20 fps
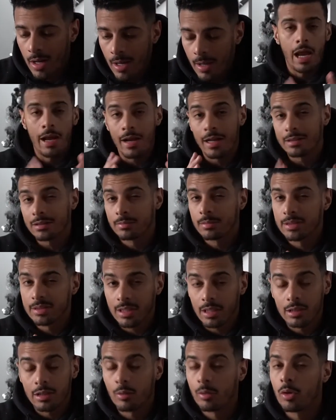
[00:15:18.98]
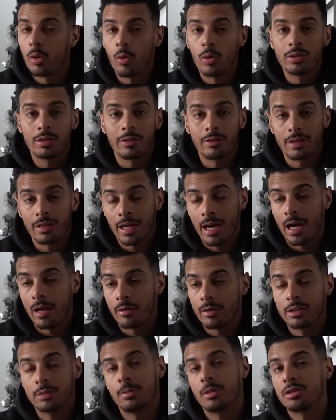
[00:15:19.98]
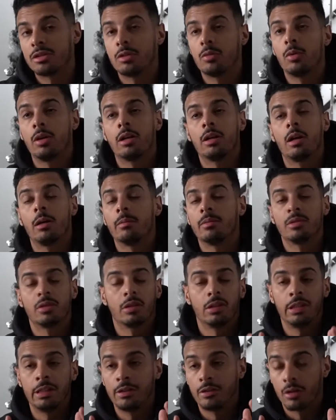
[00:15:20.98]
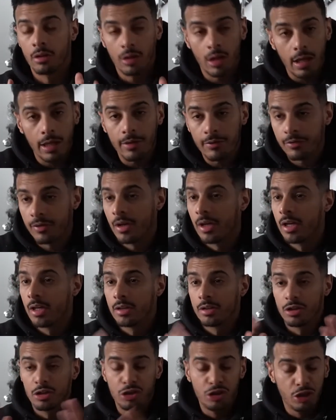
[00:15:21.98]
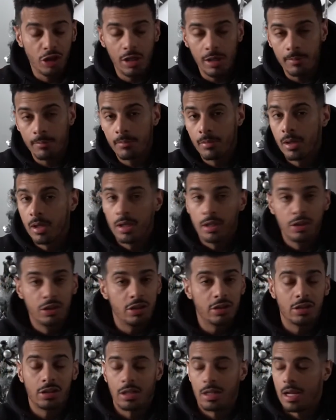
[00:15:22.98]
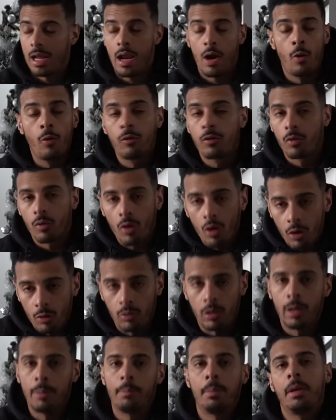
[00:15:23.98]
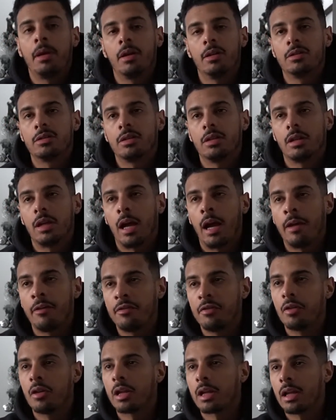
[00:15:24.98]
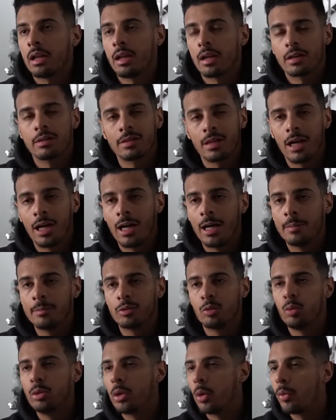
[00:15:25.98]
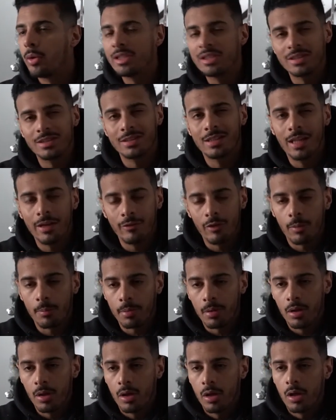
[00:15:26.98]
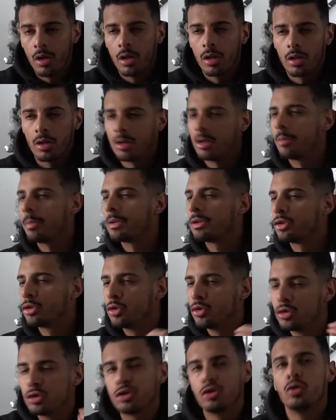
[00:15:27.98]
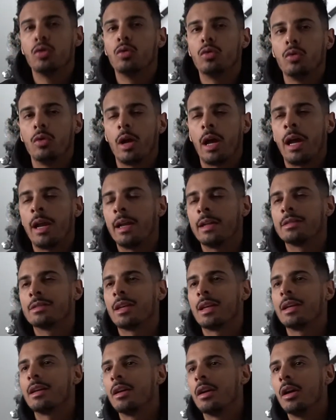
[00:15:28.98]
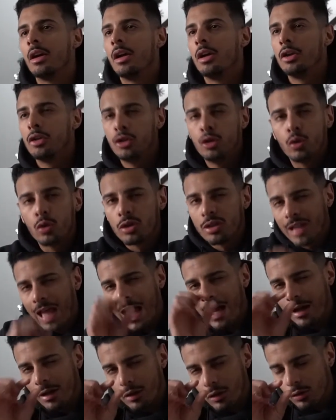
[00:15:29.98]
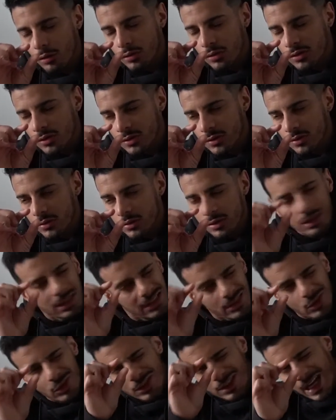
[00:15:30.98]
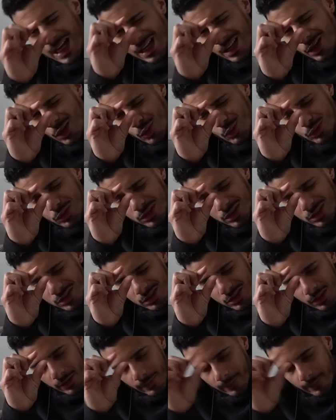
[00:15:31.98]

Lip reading: And that's the mentality that we always have to carry, especially when it comes to either life, the gym, just overall, right? Because I feel like a lot of times we always just give up a little bit too soon. And it's like, you were that close. You were that close